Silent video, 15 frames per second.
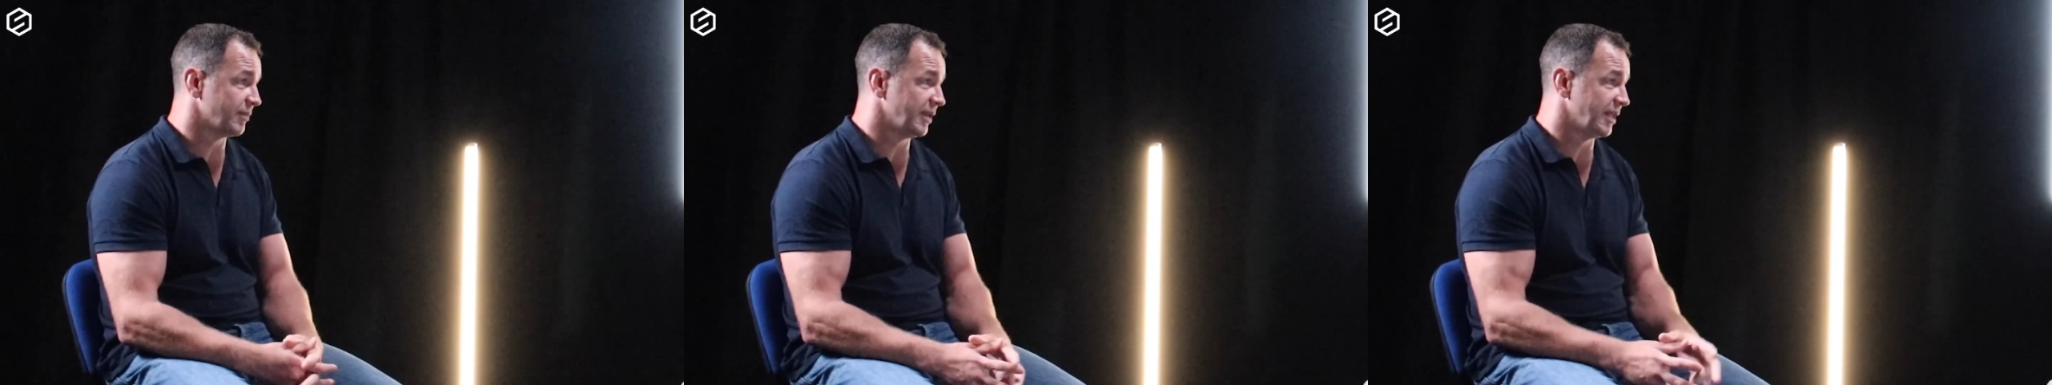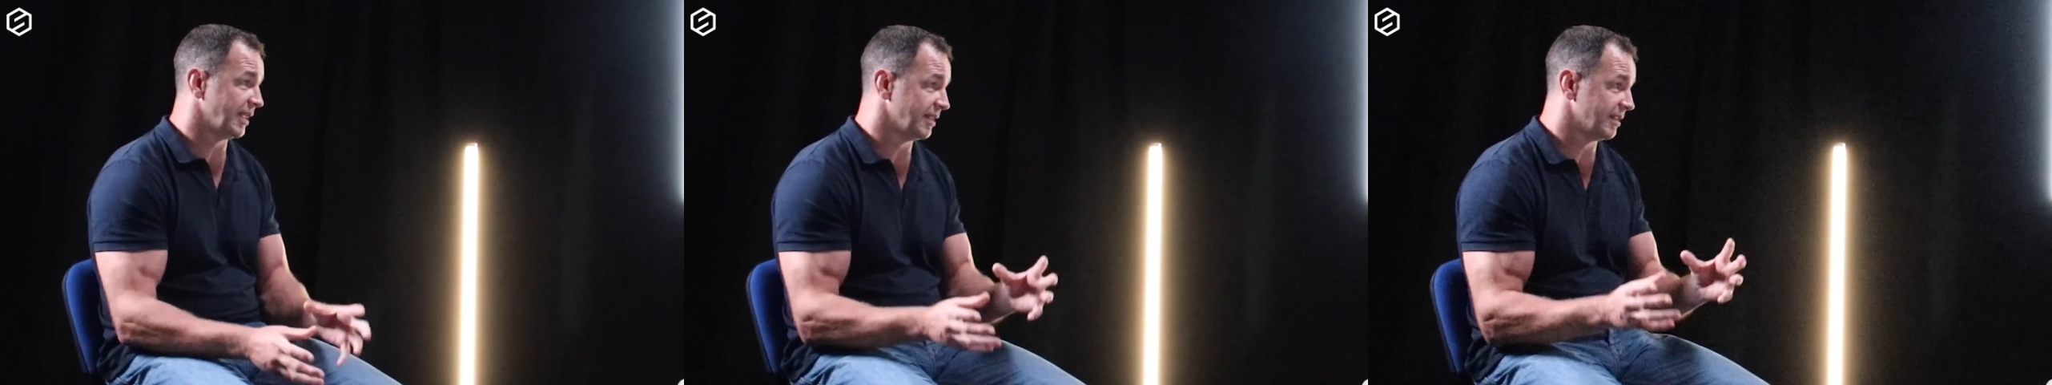
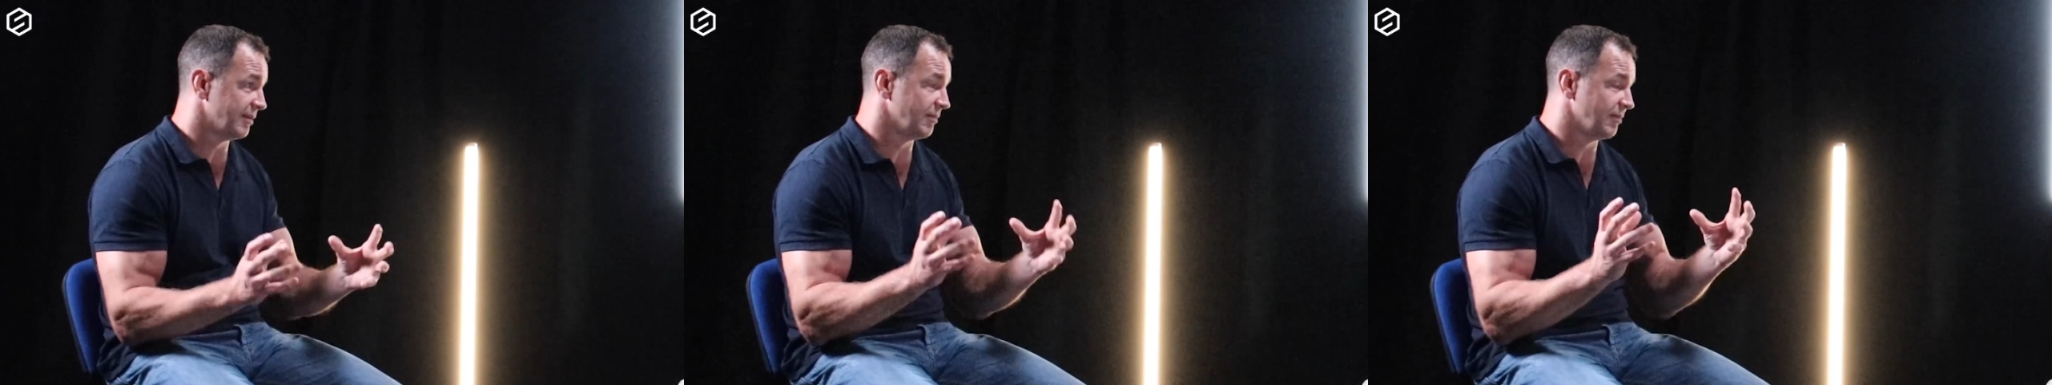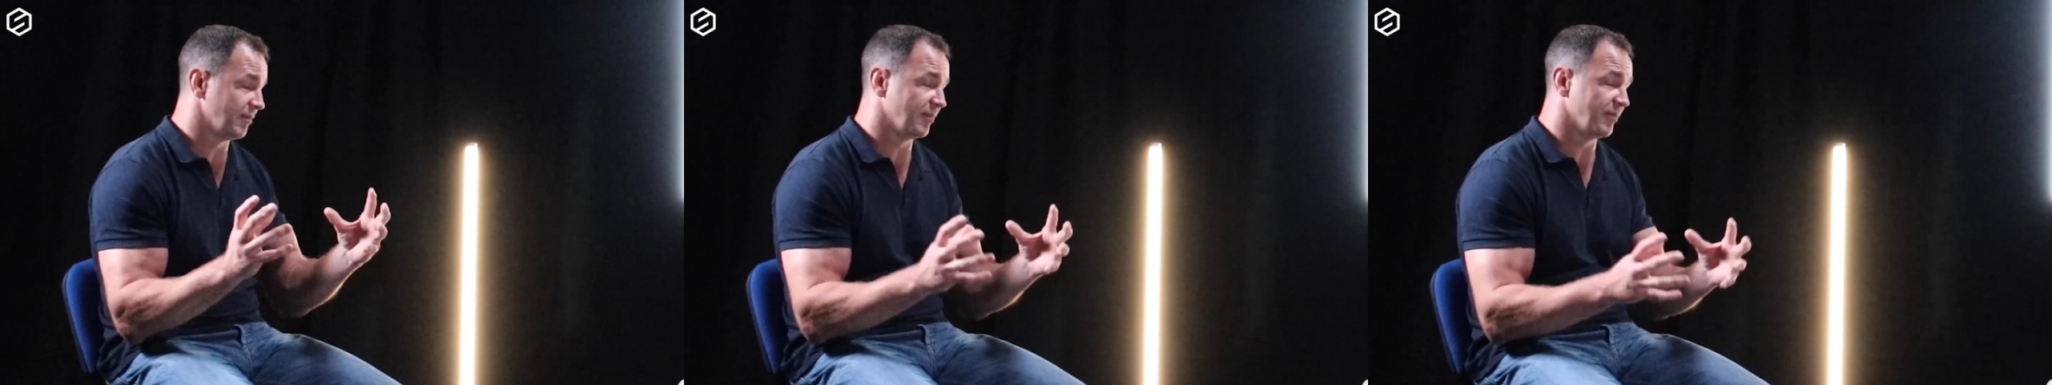you need
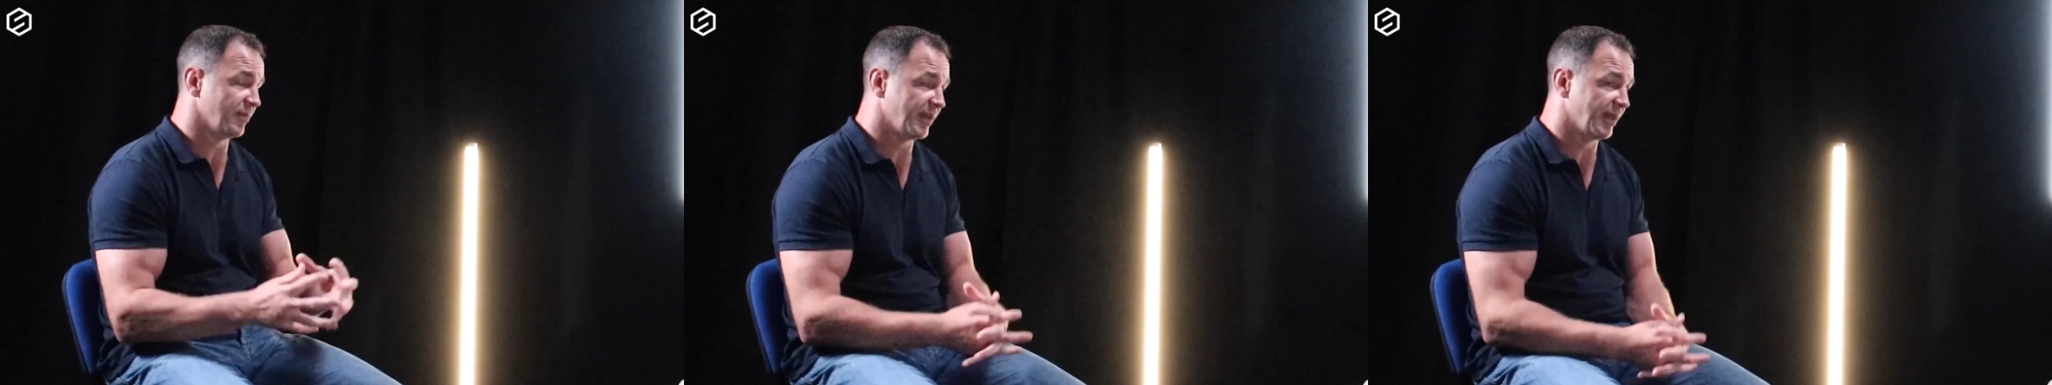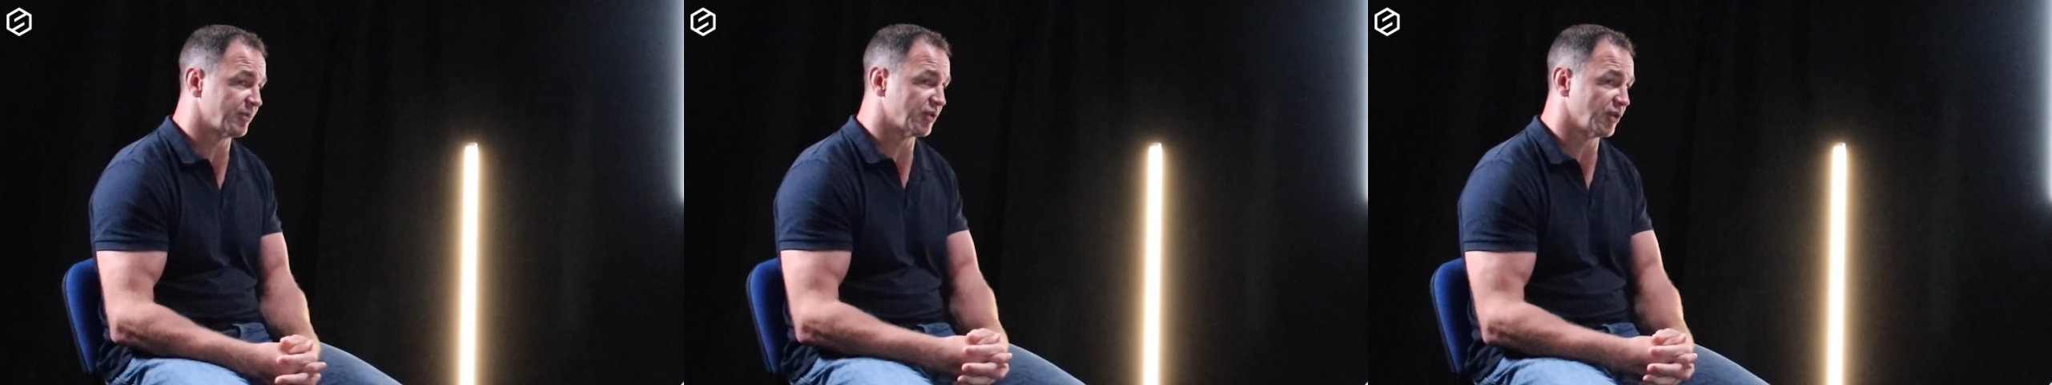
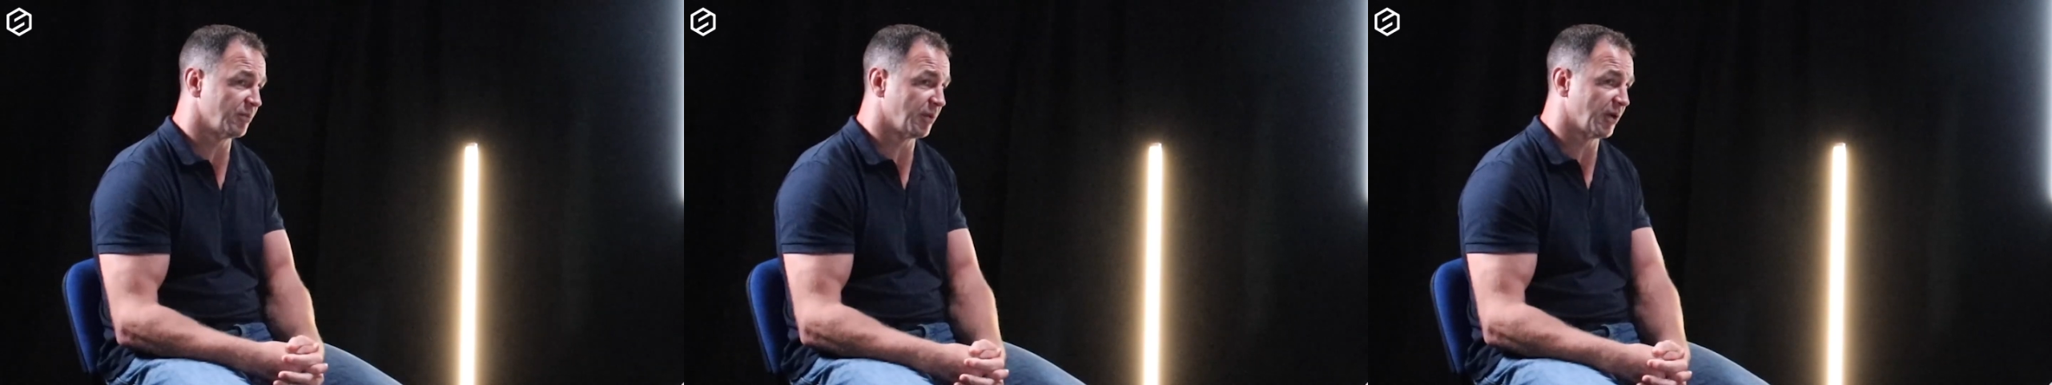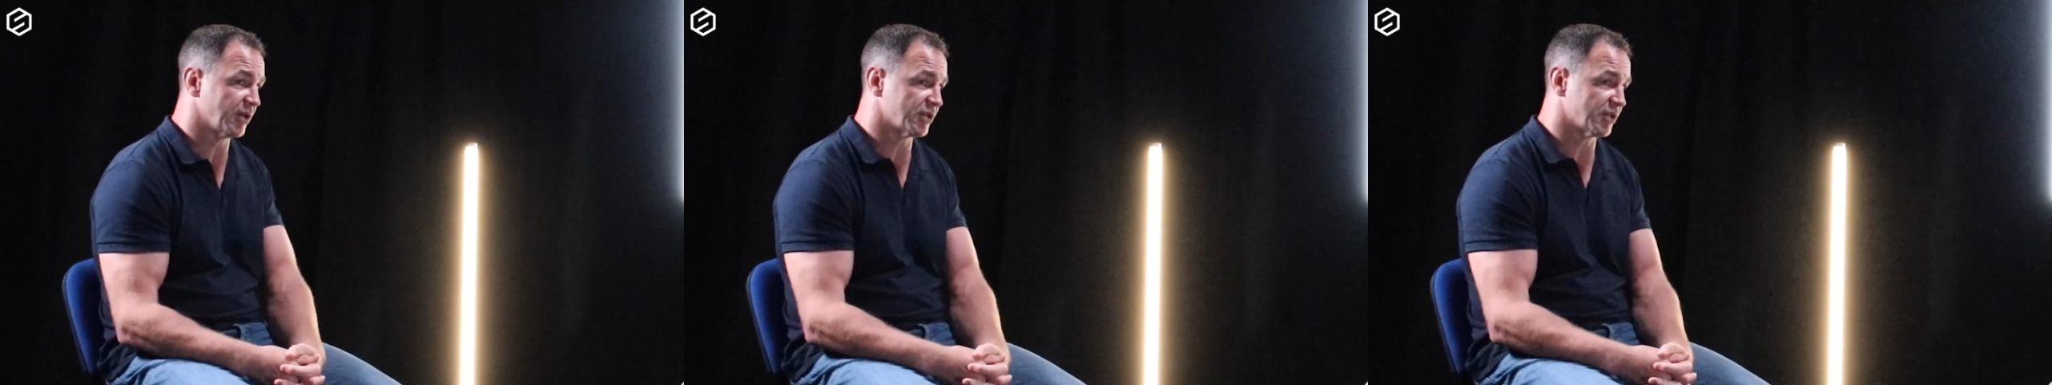them 2
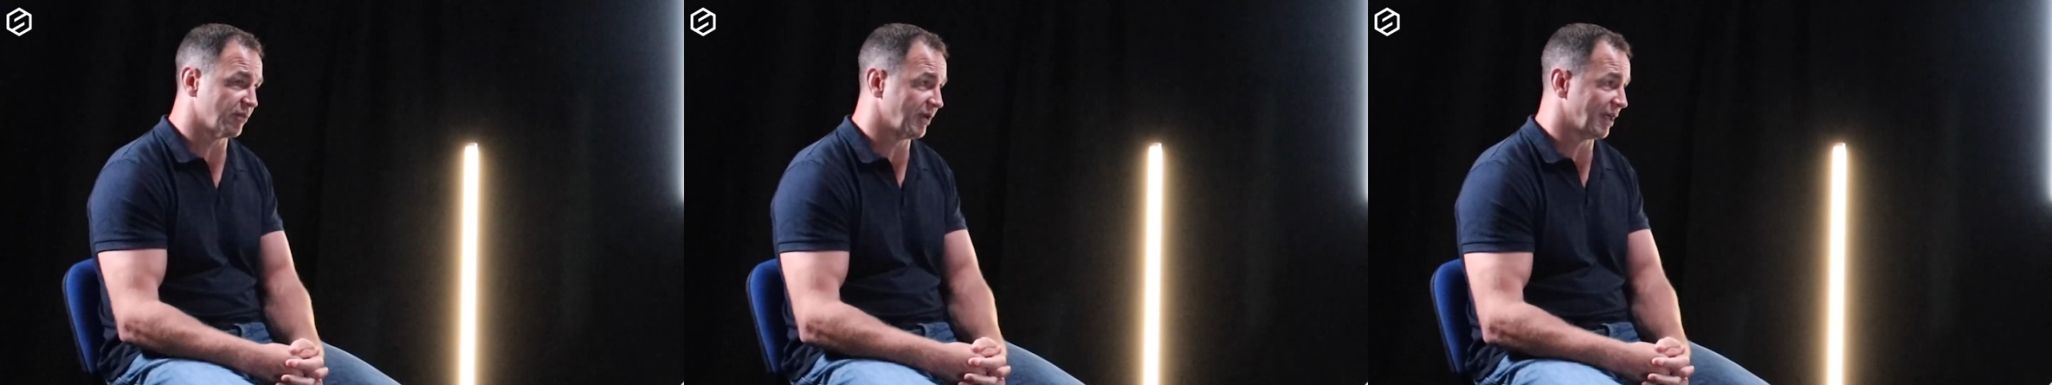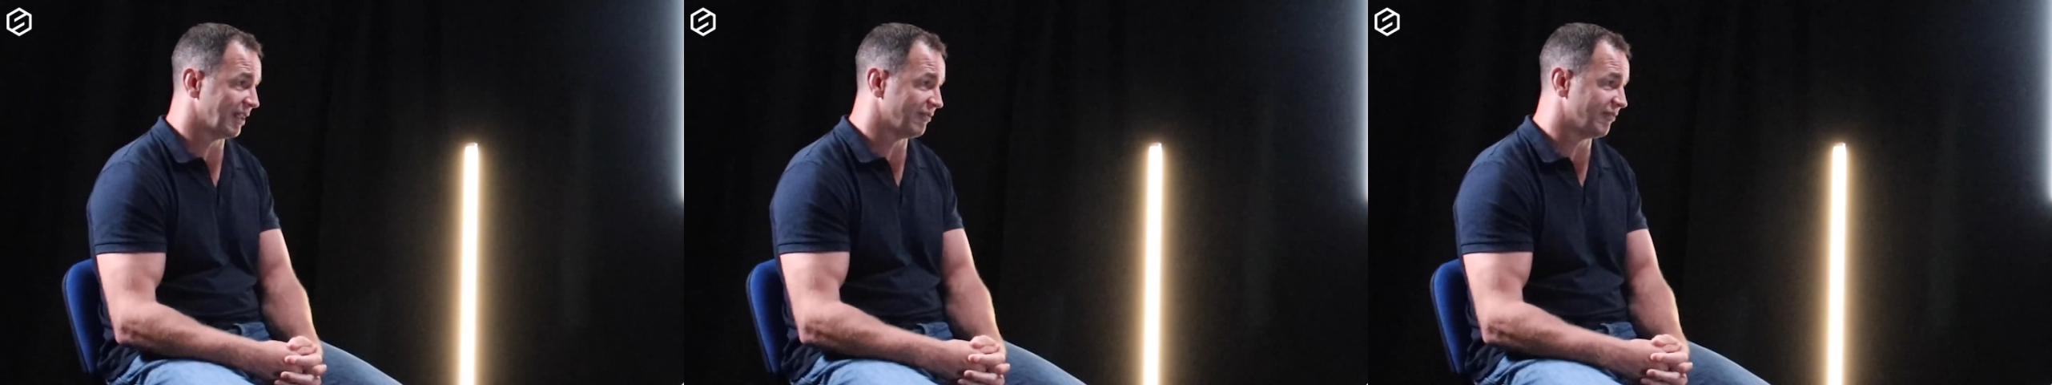boys to really